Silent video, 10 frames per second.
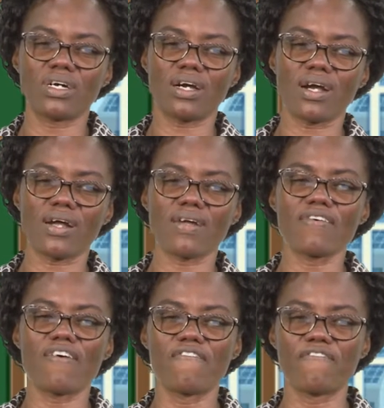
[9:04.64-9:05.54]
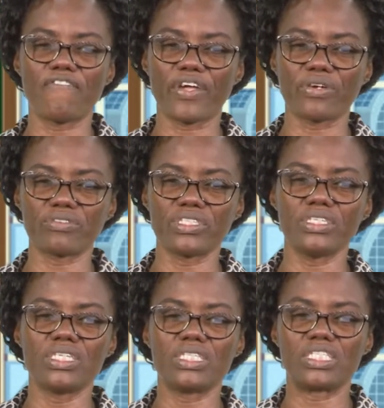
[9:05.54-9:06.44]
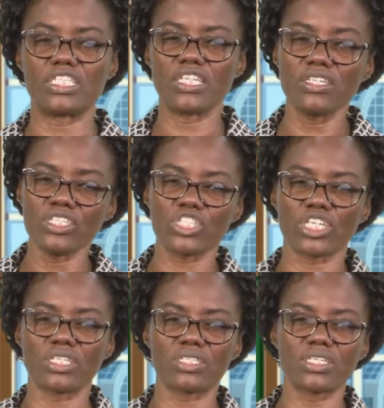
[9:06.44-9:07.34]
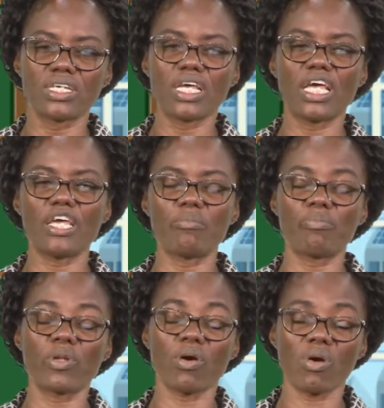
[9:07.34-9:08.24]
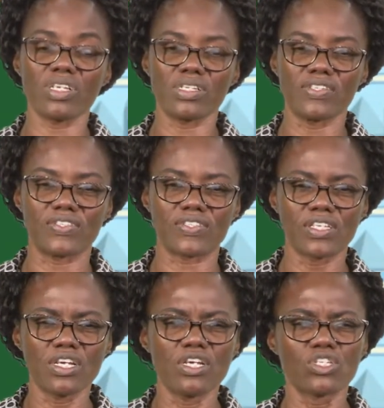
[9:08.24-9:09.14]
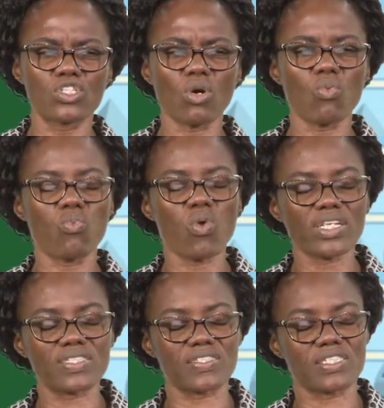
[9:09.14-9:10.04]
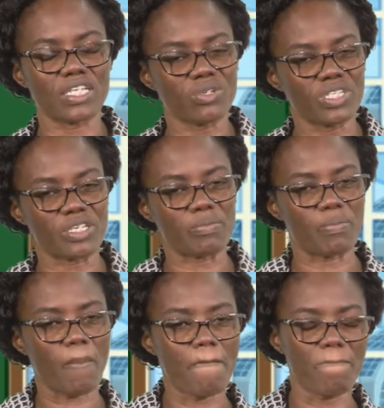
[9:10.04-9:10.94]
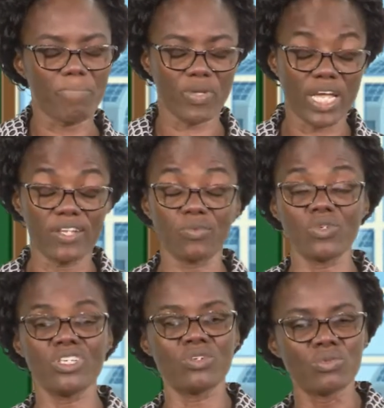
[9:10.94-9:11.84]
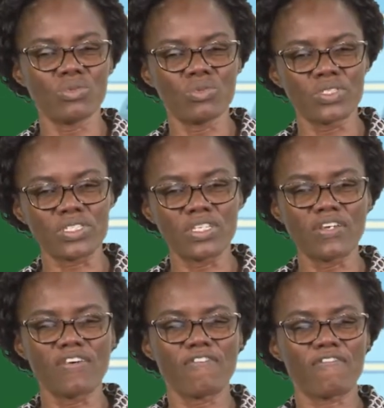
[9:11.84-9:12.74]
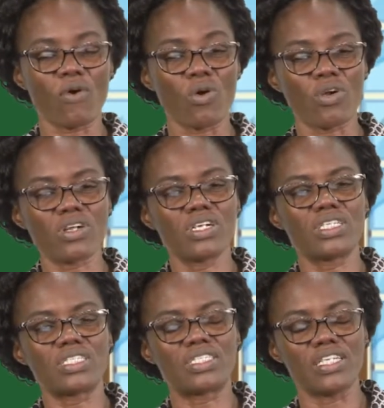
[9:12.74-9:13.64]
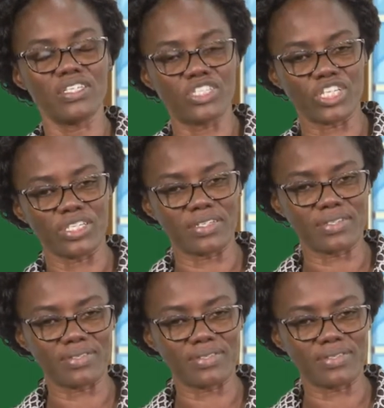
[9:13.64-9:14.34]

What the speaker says: are very diligent employees. So, what synonym can we use for diligent?